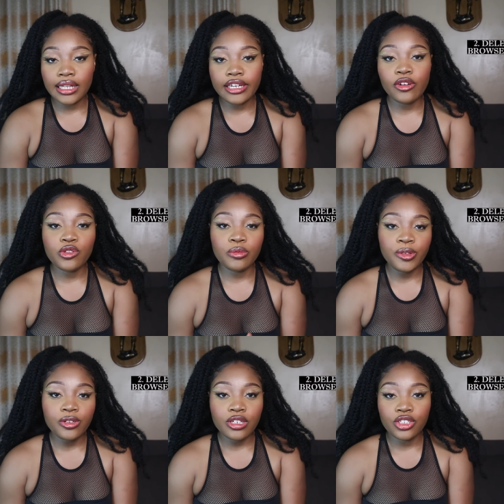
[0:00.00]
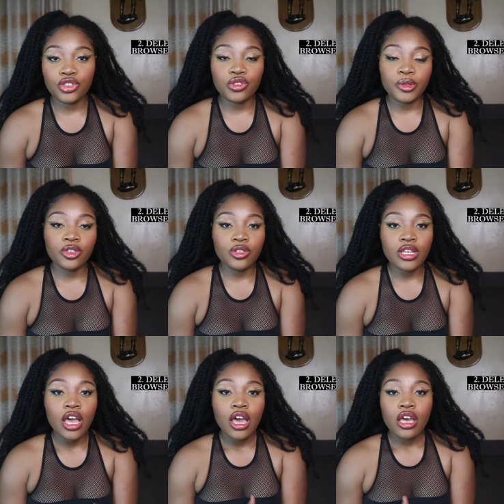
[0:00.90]
Clear out your browser history
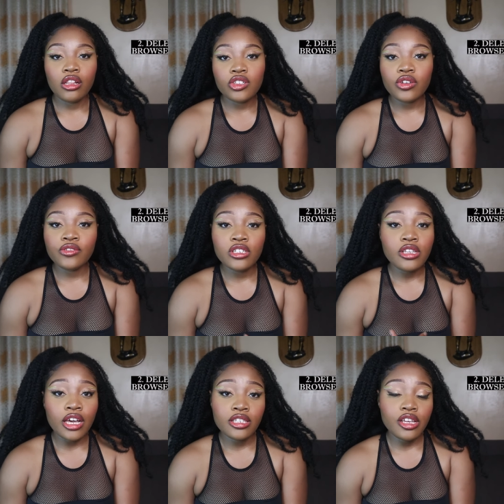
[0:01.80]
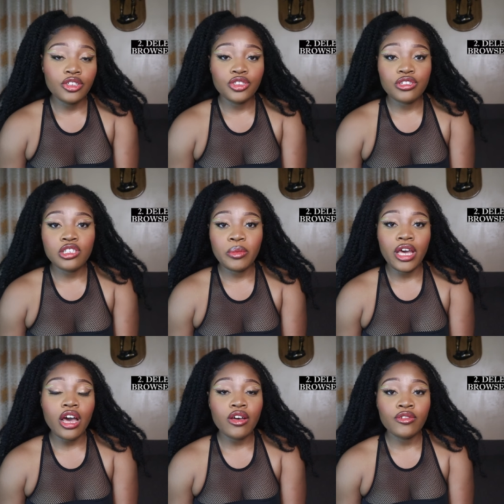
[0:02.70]
because a lot of these extensions
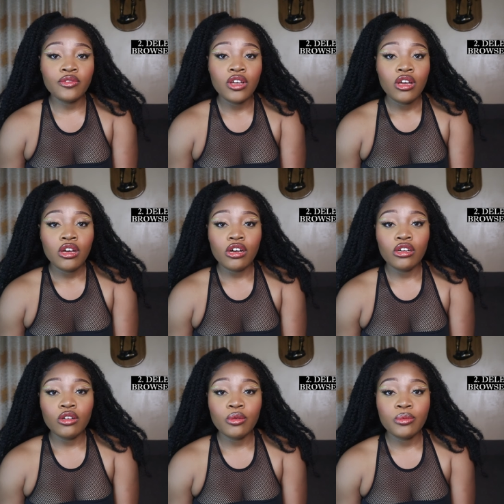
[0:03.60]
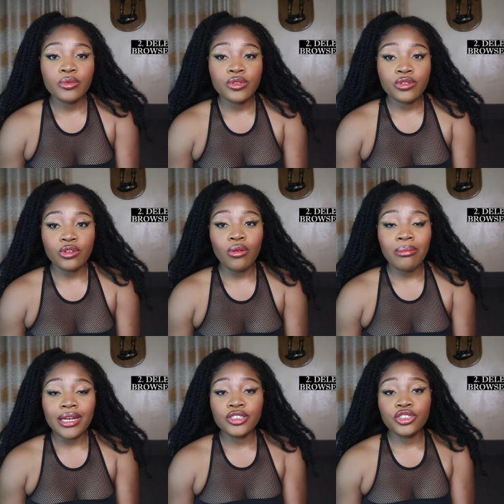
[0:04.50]
may have um,
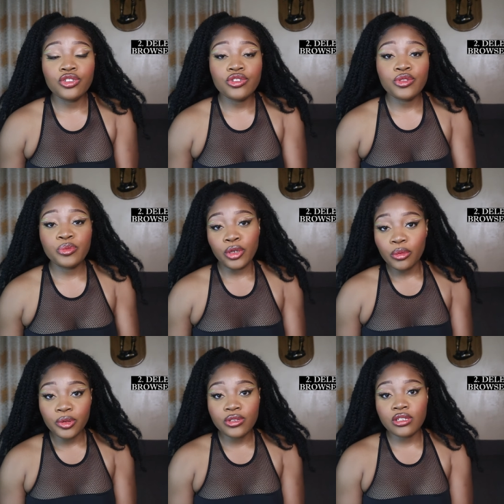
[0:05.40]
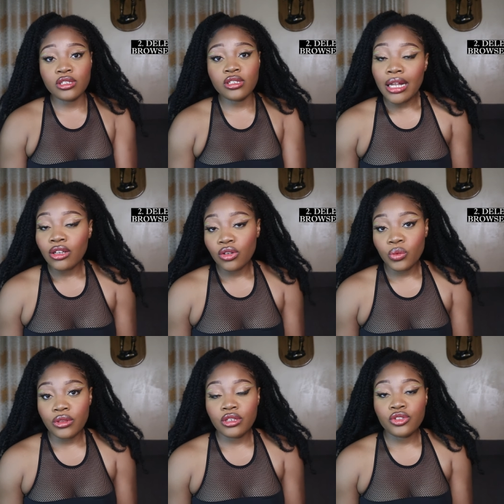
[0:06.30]
some malicious purposes
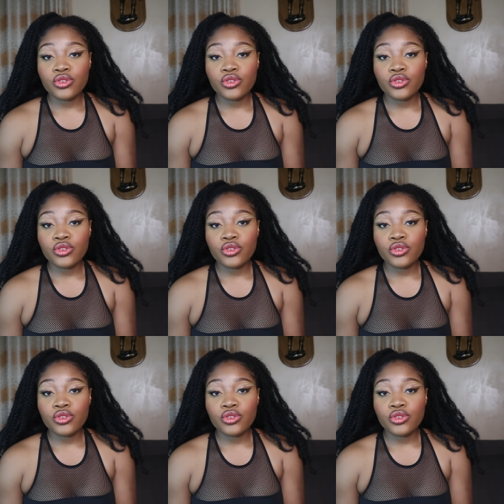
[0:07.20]
along with it.